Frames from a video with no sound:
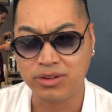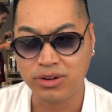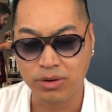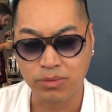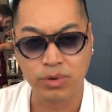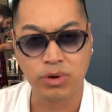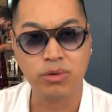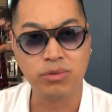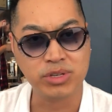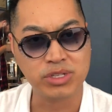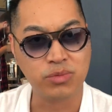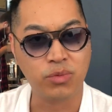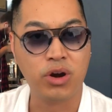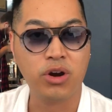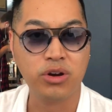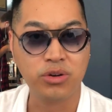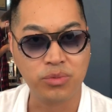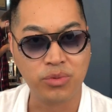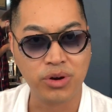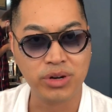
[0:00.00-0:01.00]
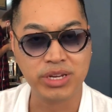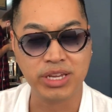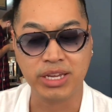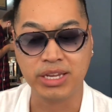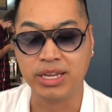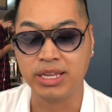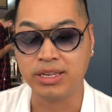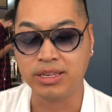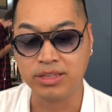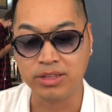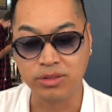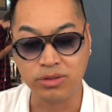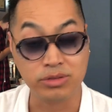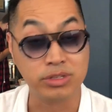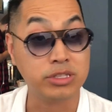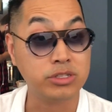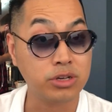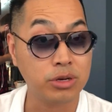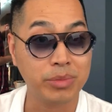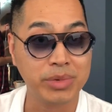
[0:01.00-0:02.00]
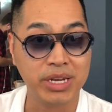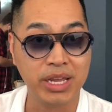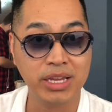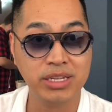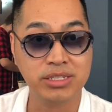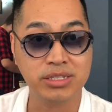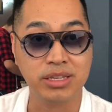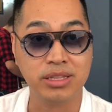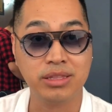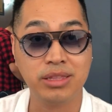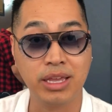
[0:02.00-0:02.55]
we're always hardworking and through determination.